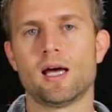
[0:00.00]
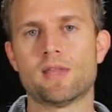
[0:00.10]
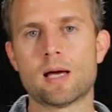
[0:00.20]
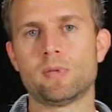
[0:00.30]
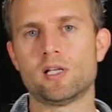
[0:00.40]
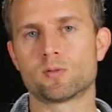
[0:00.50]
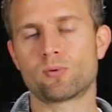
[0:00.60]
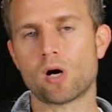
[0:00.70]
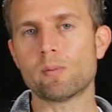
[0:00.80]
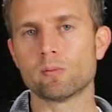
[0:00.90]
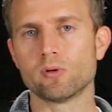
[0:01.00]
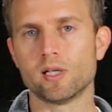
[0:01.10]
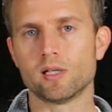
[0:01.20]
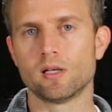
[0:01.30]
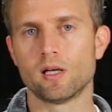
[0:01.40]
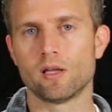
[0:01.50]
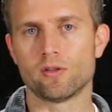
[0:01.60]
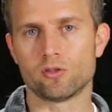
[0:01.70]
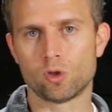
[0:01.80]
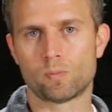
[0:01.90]
And that means probably
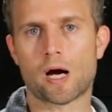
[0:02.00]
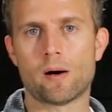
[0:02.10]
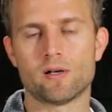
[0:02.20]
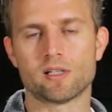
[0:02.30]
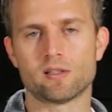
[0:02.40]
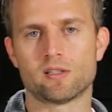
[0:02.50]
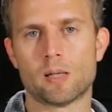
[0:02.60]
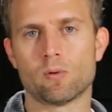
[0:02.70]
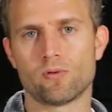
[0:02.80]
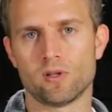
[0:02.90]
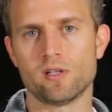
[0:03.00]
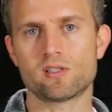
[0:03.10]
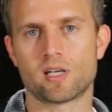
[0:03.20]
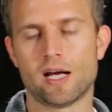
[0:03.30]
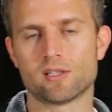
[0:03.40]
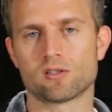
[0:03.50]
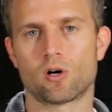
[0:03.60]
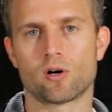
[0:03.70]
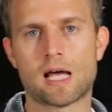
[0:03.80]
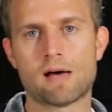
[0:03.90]
the 2 pirates at the table, in this case,
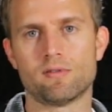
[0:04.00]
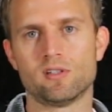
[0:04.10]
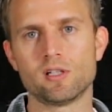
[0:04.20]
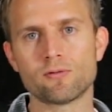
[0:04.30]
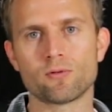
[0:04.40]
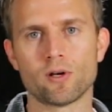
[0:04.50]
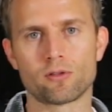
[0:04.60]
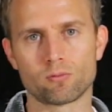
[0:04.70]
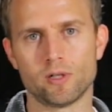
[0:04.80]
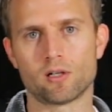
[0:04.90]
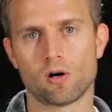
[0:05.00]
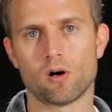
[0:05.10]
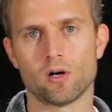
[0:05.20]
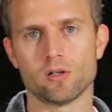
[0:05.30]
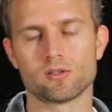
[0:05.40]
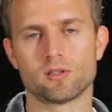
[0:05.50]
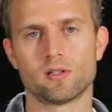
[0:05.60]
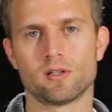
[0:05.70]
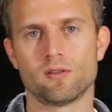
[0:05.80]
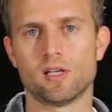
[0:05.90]
are going to have a different 3 cards
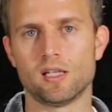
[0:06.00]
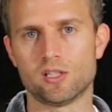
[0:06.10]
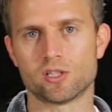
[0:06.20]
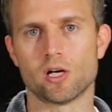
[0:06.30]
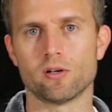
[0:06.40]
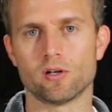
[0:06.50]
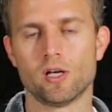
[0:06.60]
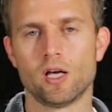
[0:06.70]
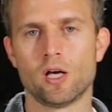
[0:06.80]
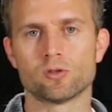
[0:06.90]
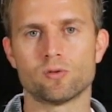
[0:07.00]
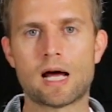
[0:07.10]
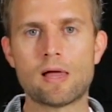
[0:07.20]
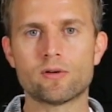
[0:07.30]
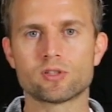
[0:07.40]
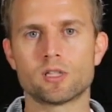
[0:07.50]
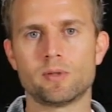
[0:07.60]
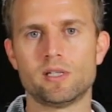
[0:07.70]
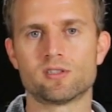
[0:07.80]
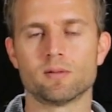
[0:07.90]
than each other. So now there's going to
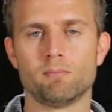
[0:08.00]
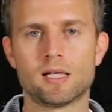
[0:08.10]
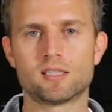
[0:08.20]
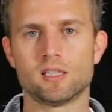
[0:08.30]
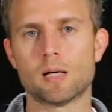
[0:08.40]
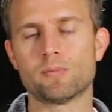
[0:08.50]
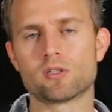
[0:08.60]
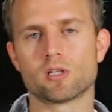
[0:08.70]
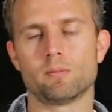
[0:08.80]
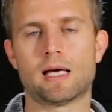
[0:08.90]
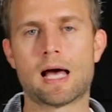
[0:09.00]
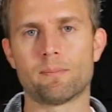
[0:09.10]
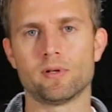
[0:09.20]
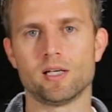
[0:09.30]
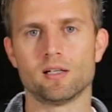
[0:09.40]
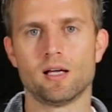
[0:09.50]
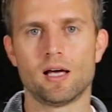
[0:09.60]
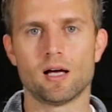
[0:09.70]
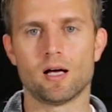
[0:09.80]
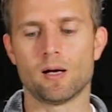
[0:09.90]
be some mixing up that's going to be happening
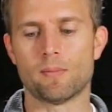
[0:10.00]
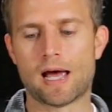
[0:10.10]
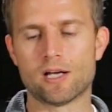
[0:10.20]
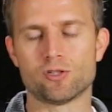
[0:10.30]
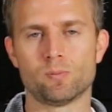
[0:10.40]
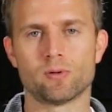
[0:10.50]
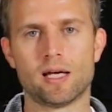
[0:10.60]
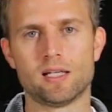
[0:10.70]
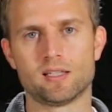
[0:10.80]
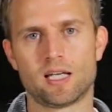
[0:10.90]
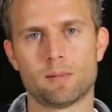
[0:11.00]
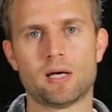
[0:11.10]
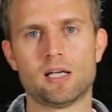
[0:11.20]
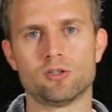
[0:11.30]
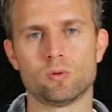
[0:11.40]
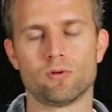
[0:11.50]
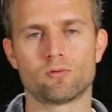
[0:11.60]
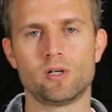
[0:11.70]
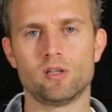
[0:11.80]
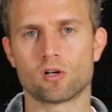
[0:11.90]
as you play into campaign 2 and
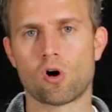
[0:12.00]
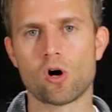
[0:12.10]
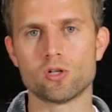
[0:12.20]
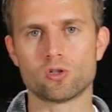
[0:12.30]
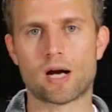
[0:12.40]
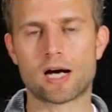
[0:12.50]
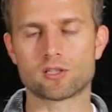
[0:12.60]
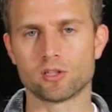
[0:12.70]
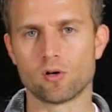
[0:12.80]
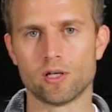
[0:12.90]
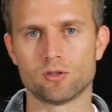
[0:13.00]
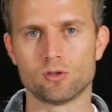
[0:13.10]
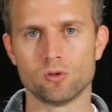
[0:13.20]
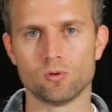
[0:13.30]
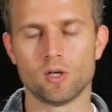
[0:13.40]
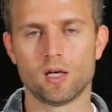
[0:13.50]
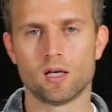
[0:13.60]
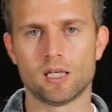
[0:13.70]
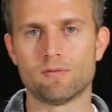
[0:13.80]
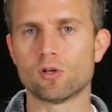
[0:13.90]
3. The cards are actually going to,
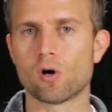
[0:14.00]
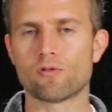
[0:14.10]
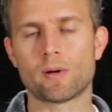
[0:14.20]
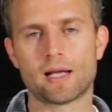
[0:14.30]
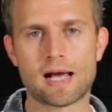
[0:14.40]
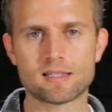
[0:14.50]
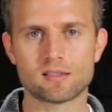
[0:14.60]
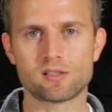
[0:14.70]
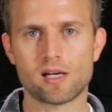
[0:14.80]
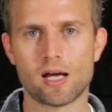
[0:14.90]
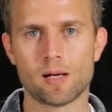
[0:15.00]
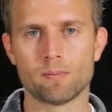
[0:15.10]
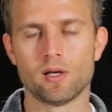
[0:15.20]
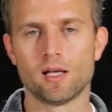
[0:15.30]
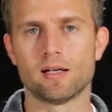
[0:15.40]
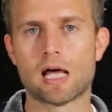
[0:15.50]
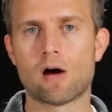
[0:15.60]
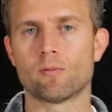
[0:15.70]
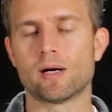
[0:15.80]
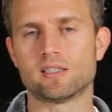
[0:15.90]
even though everybody has the same,
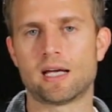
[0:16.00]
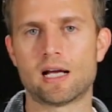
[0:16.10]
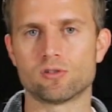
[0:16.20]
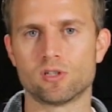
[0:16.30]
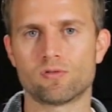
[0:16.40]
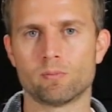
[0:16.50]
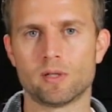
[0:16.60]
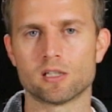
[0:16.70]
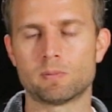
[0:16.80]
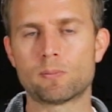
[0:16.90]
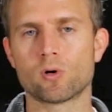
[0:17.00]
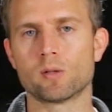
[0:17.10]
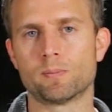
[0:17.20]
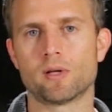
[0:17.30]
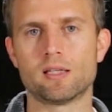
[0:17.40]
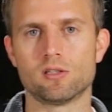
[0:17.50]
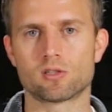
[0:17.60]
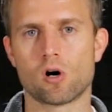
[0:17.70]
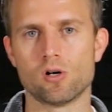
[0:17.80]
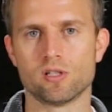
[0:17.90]
now everybody's hands are different because people are going to be playing
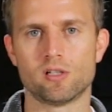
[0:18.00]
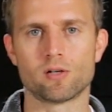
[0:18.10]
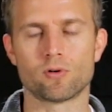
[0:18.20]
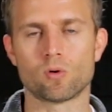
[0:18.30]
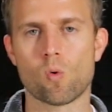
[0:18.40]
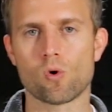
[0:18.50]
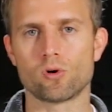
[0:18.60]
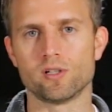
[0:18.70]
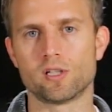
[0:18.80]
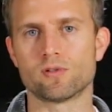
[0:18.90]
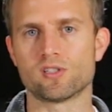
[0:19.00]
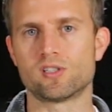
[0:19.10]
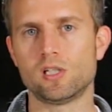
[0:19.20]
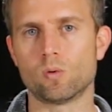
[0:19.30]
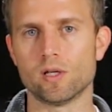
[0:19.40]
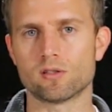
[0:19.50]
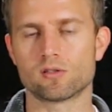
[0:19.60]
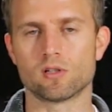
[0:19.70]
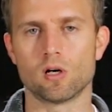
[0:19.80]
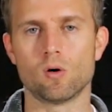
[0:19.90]
these cards in different order and different sequence.
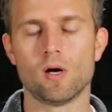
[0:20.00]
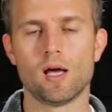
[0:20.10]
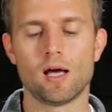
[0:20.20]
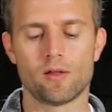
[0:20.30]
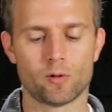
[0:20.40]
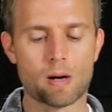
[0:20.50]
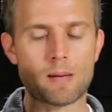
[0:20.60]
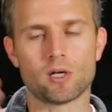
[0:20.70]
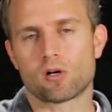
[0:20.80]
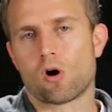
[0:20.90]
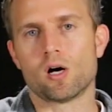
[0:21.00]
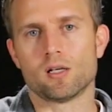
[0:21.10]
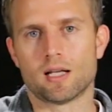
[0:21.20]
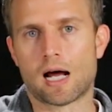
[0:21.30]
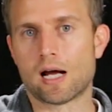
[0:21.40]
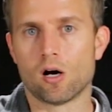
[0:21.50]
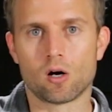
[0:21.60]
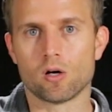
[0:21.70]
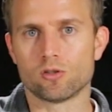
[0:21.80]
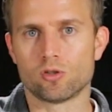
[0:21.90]
So there might be a card that I
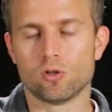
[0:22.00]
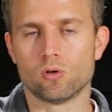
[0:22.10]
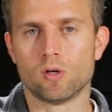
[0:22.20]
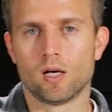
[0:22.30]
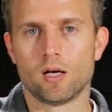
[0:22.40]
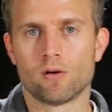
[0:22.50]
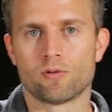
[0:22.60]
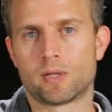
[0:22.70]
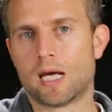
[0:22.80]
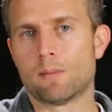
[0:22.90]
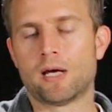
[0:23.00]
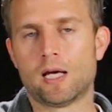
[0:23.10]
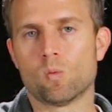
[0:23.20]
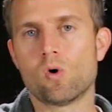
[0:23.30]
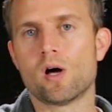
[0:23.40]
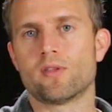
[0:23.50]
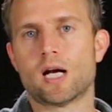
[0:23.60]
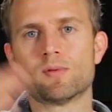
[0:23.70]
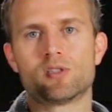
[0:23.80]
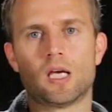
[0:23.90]
hung on to from campaign 1 that
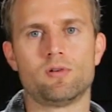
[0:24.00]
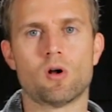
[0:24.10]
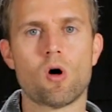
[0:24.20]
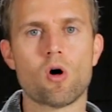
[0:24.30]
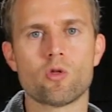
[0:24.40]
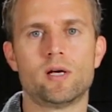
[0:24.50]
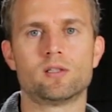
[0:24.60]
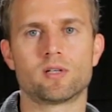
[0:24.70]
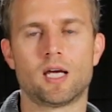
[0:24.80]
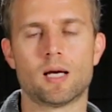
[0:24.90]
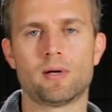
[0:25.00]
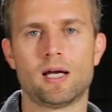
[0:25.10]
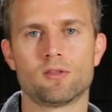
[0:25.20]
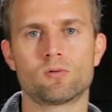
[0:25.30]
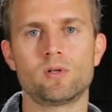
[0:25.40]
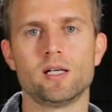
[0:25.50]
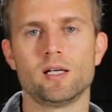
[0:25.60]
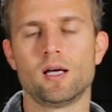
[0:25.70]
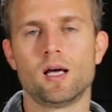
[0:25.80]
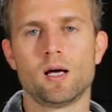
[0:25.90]
I'm saving all the way till campaign
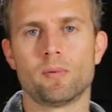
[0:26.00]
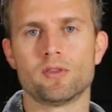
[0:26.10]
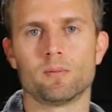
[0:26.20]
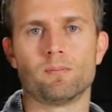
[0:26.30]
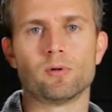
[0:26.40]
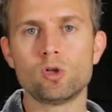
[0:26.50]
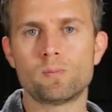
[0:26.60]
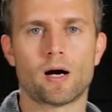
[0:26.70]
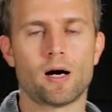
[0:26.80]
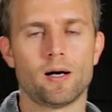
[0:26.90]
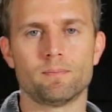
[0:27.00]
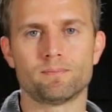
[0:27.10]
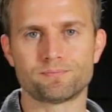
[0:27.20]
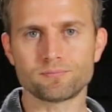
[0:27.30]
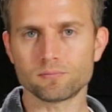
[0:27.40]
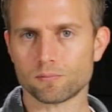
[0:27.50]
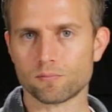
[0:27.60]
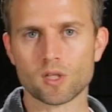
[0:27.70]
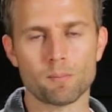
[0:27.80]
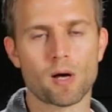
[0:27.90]
3, but the blue pirate
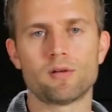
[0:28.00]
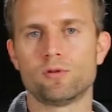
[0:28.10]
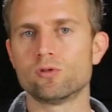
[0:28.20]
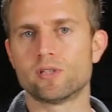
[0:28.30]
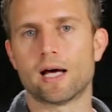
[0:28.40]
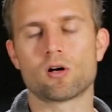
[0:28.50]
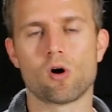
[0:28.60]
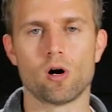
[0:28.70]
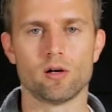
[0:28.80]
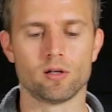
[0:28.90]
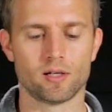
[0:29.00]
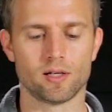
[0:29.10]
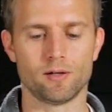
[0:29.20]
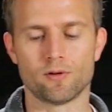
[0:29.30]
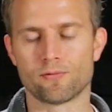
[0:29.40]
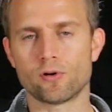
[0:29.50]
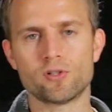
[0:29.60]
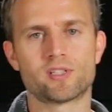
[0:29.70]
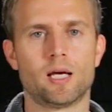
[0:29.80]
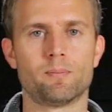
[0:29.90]
might have used that card in the
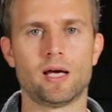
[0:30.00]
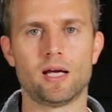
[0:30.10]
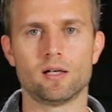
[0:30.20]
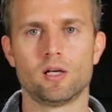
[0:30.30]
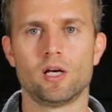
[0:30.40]
first campaign.